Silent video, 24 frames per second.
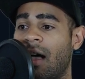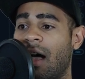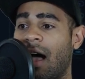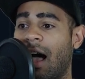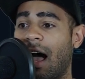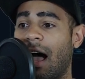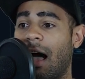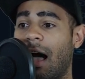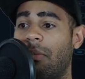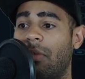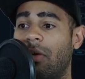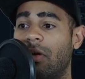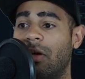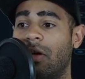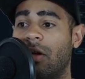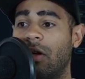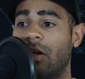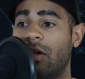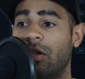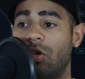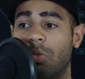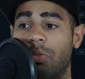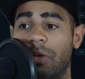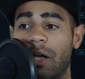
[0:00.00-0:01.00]
Um,
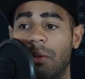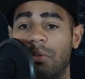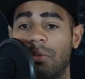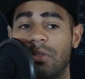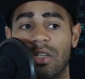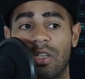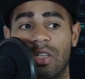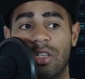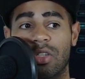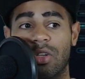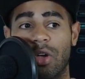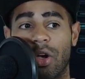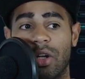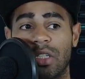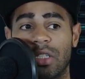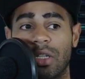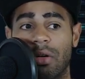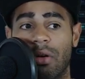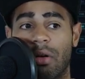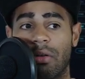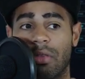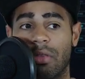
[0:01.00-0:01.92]
you'll be able to search.